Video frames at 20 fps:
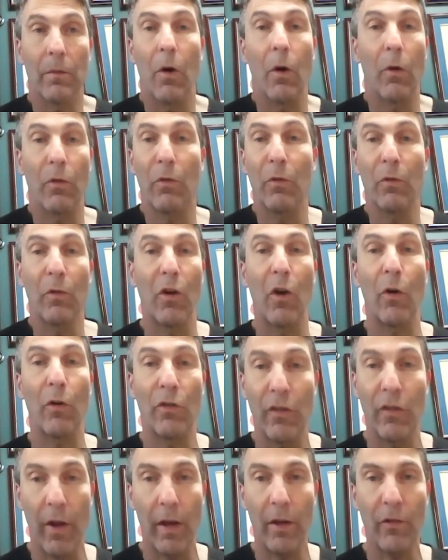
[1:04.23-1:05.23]
go through
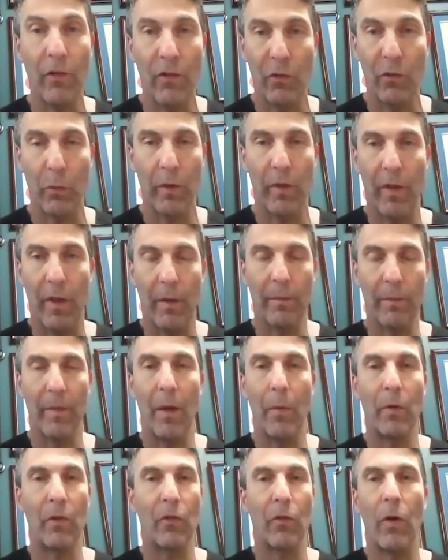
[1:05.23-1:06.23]
negotiations with them.
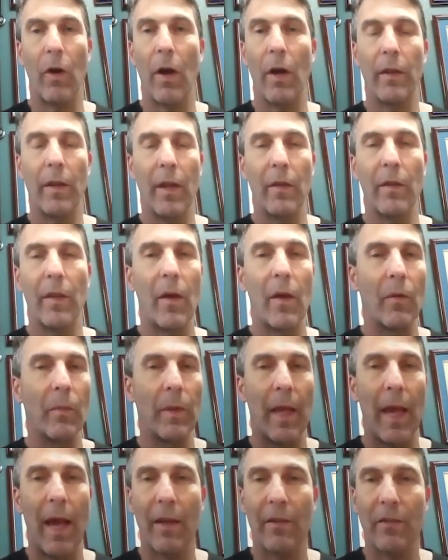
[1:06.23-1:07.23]
They would try, they, they would
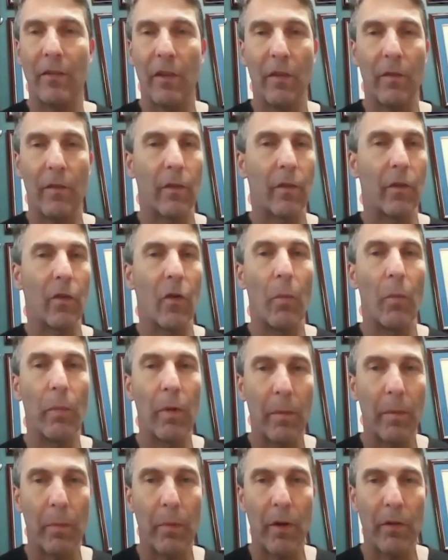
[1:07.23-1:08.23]
be asking for no
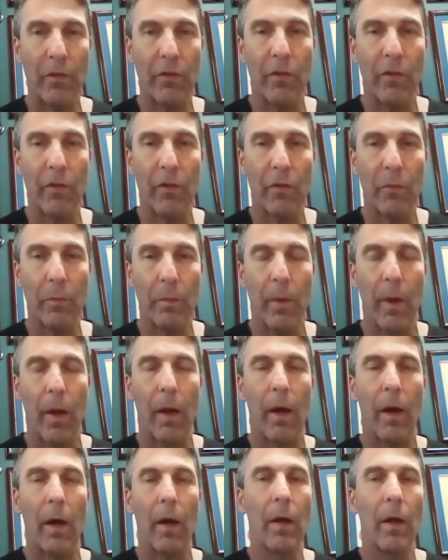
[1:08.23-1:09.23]
blood pressures,
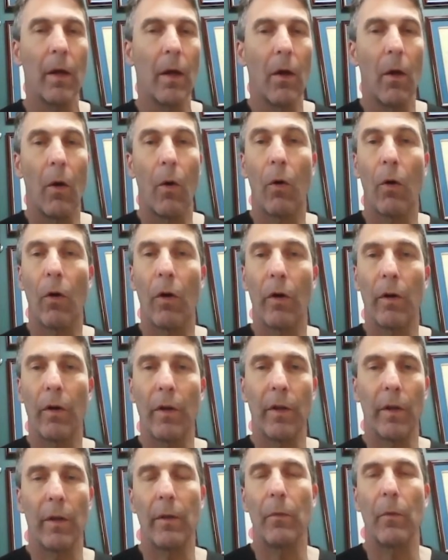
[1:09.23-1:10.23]
uh, or
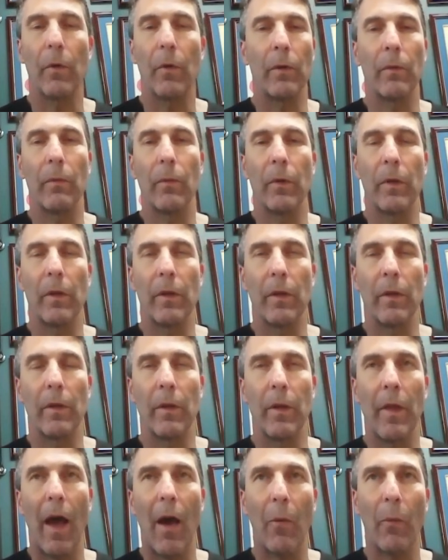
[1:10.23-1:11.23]
when, when
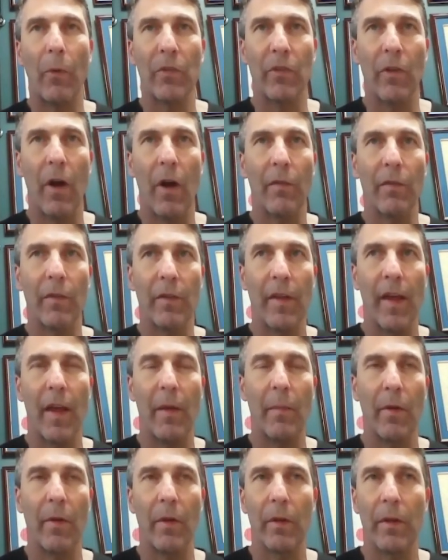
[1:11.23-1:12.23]
that was off the
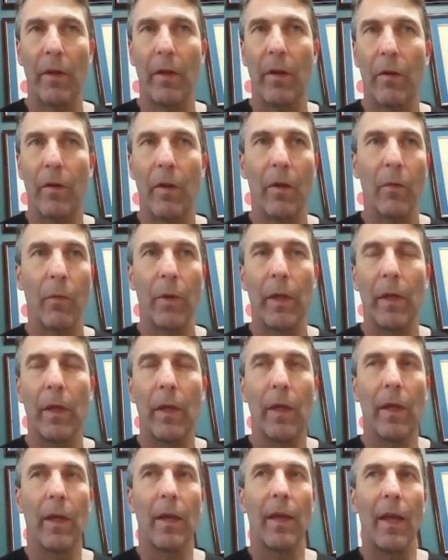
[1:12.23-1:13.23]
table, you know, can we
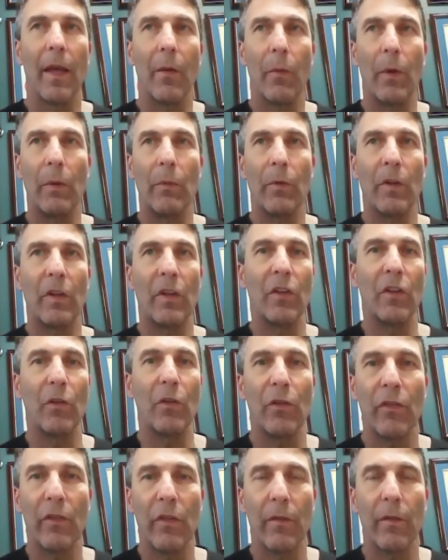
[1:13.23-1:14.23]
can we
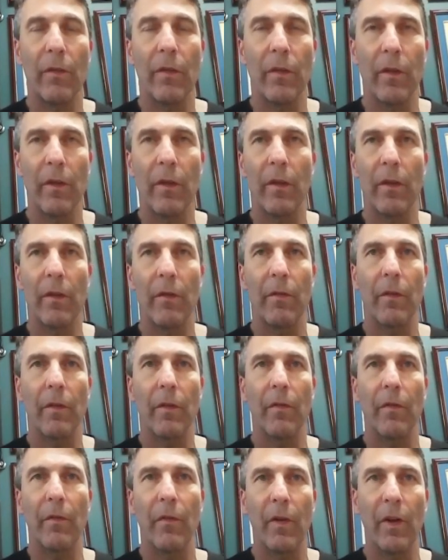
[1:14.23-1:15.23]
reduce the the, the,
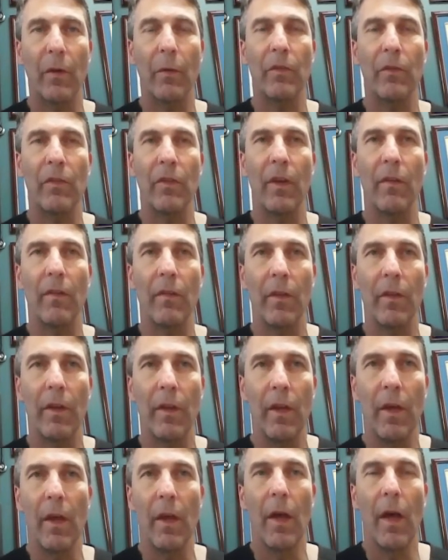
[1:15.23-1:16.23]
the frequency of
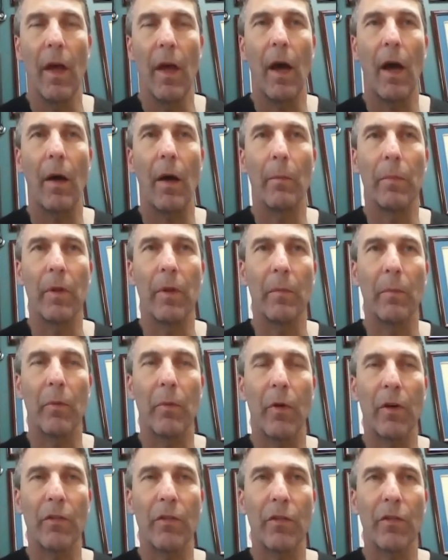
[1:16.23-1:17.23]
the uh, blood
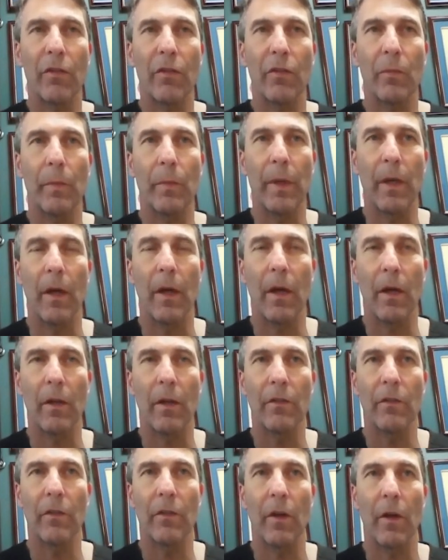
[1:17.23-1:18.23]
pressures
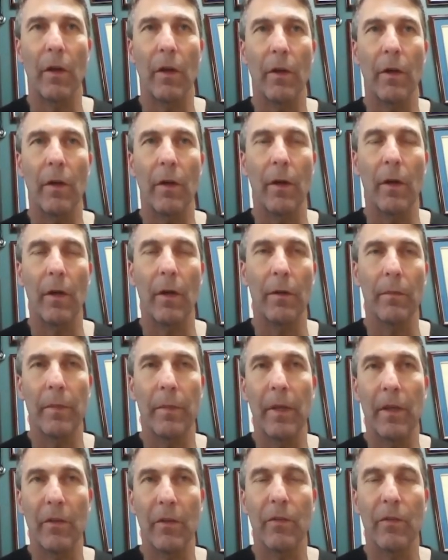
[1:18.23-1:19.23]
because uh, uh,
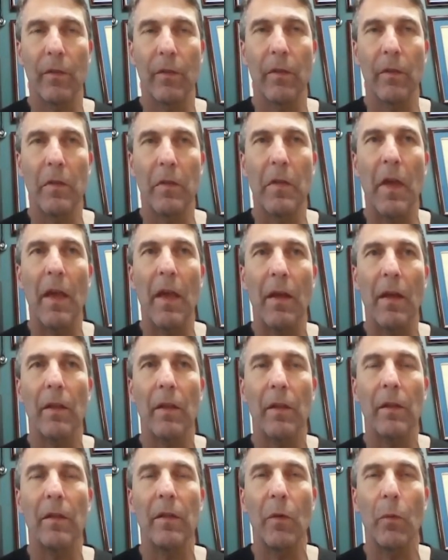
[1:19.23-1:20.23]
because they
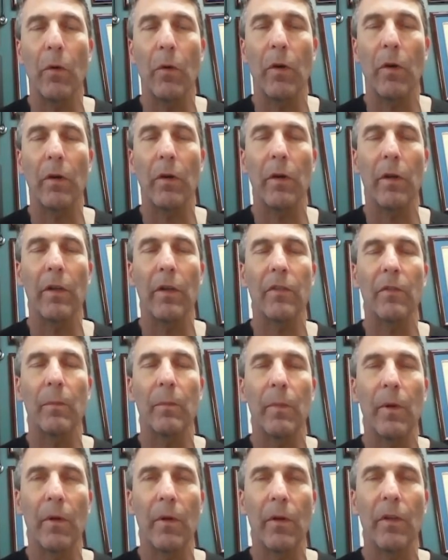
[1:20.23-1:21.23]
clearly were
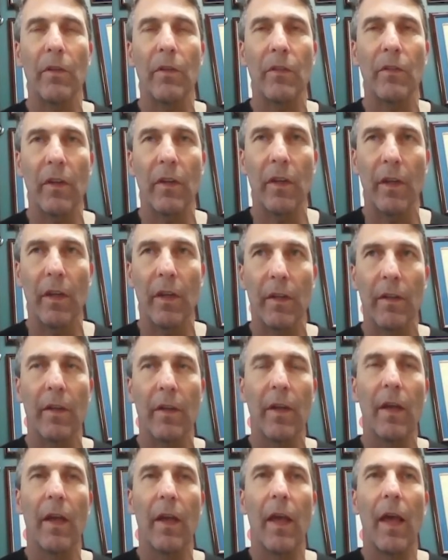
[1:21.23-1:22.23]
experiencing it
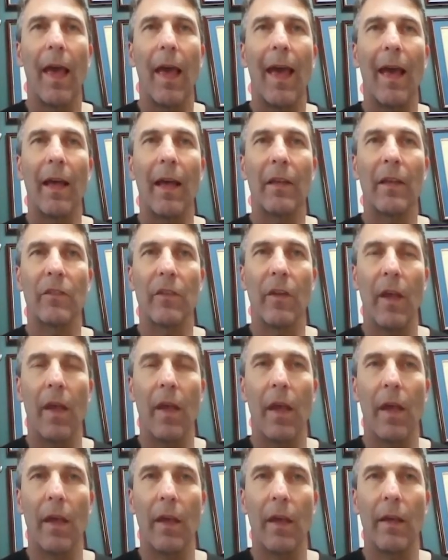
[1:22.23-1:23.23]
as
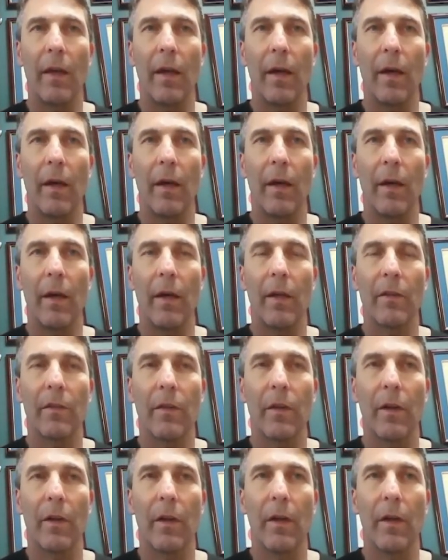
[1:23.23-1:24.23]
a uh, as
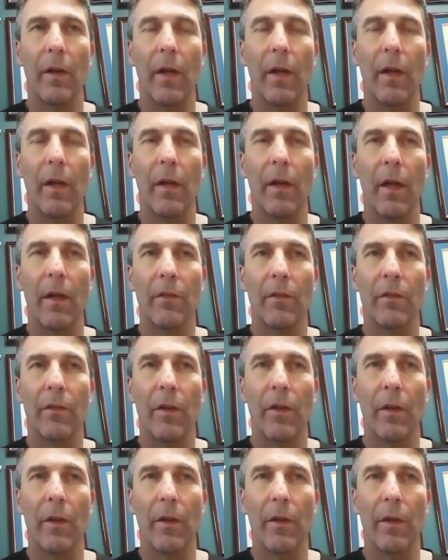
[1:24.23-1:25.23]
a as a
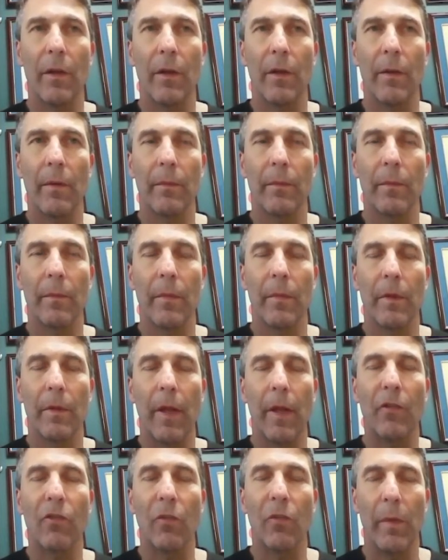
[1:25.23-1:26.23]
um,
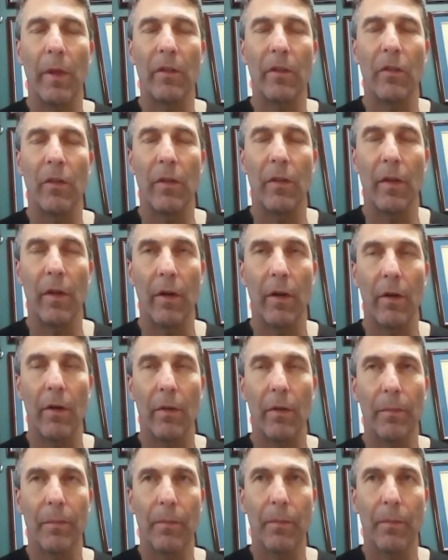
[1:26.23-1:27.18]
detriment to their